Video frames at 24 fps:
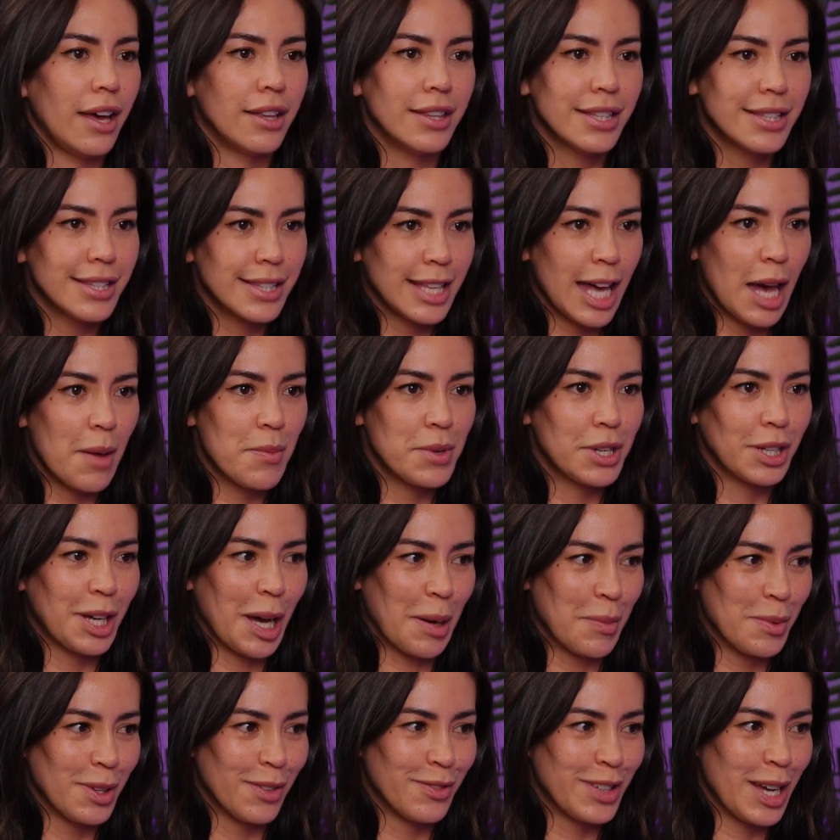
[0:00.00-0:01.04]
and this has happened a
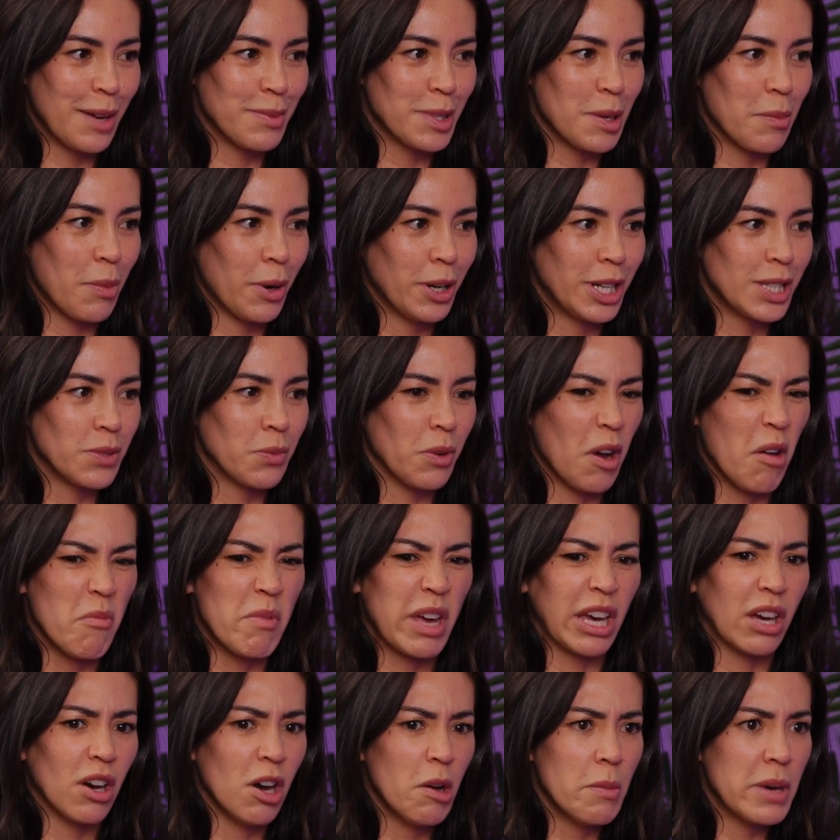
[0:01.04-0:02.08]
couple of times at parties where I'm
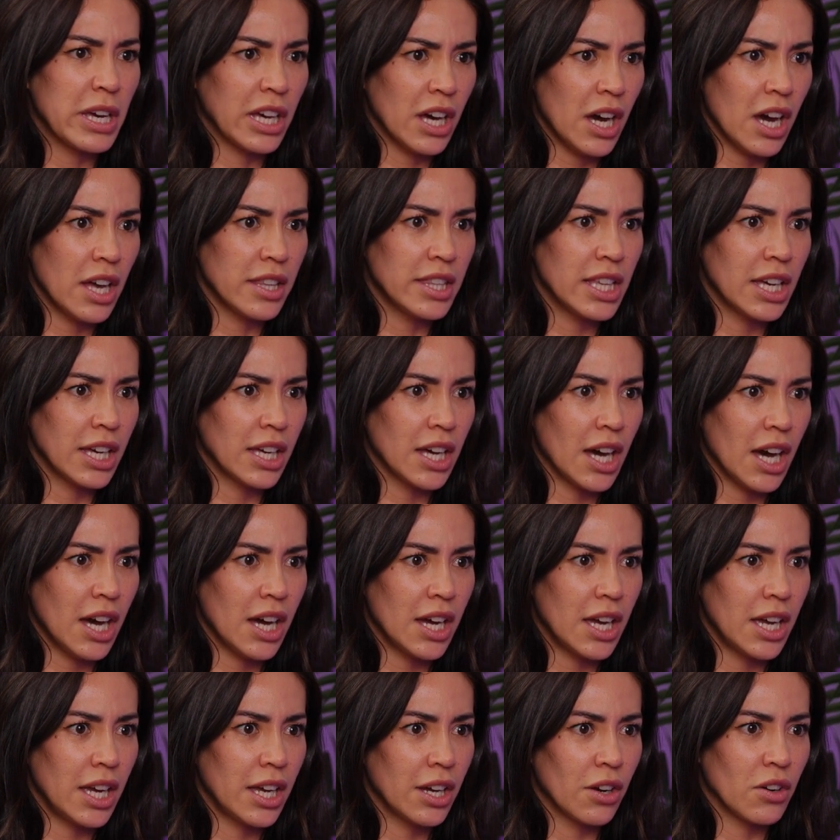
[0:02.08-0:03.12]
like, "Oh my god, that
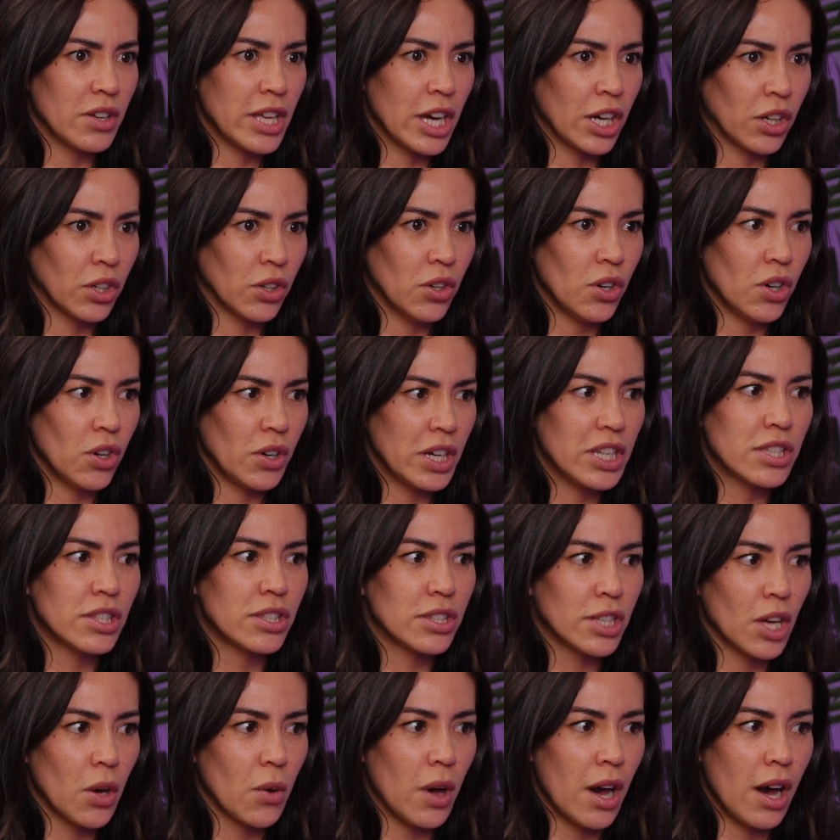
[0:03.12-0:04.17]
guy or that girl is
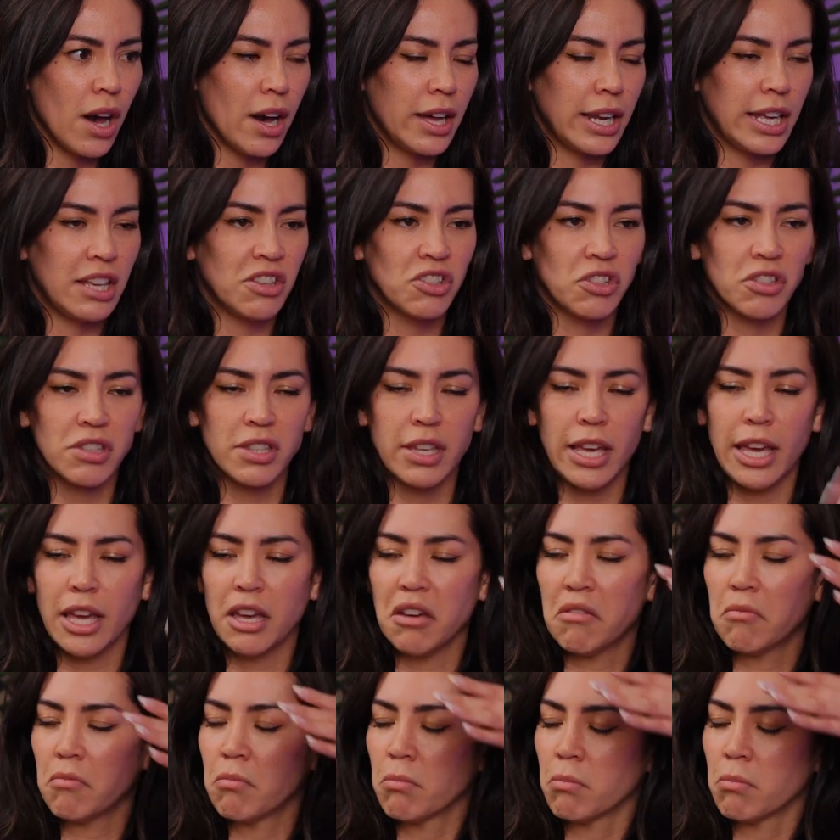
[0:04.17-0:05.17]
so hot," and just, like,